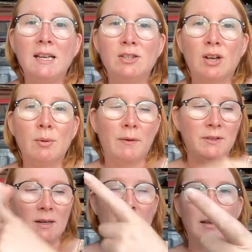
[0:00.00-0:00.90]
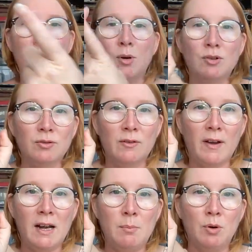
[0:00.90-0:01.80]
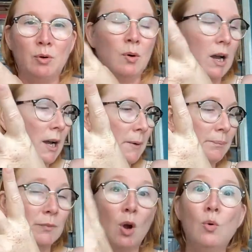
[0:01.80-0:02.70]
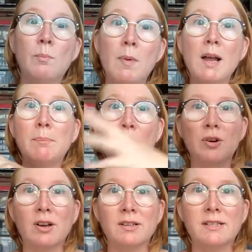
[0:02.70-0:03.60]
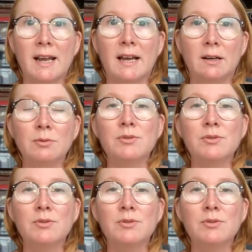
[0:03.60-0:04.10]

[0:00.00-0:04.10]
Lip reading: So I've said about the books are available. Oh, my products now.